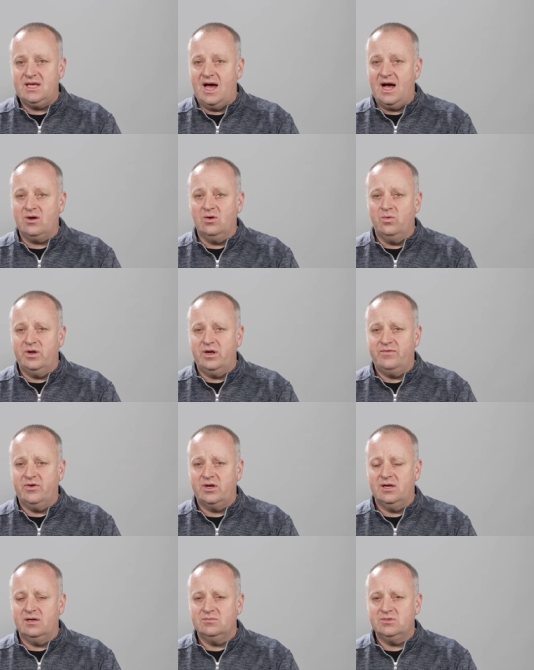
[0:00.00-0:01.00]
tackle whatever
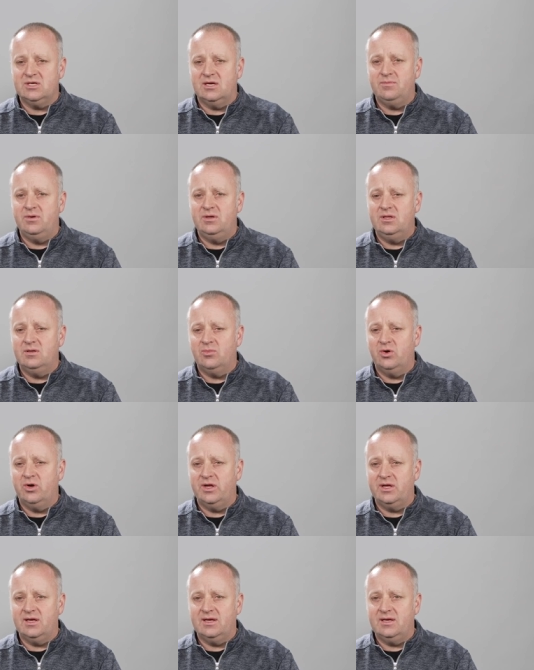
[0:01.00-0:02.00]
comes up in the
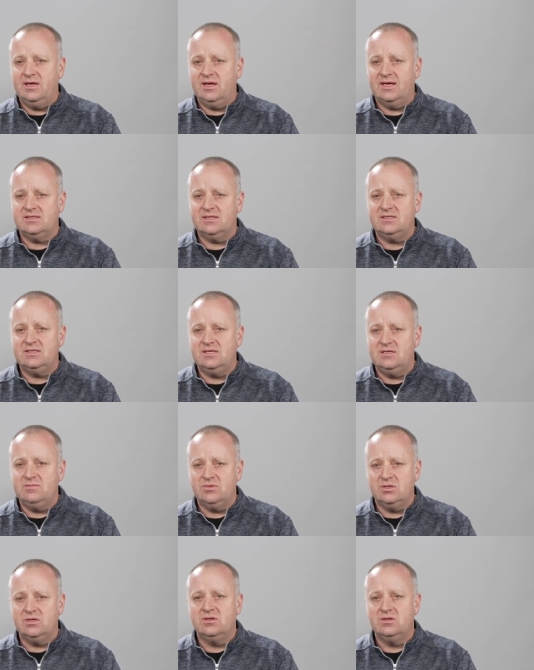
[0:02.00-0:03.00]
morning as a
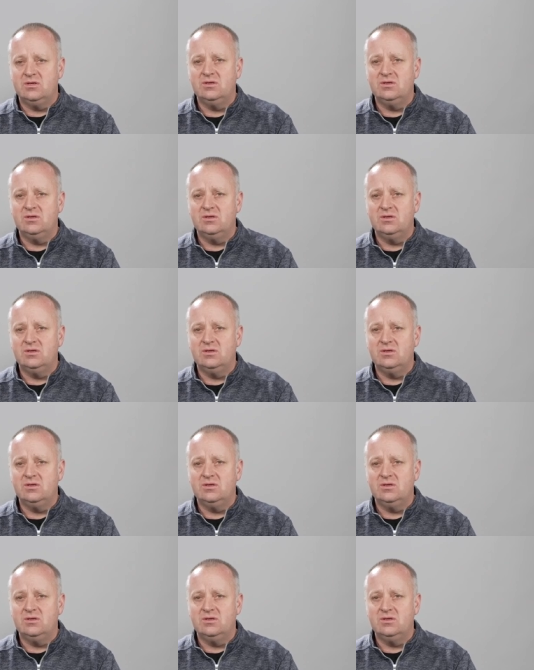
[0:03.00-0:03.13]
team to,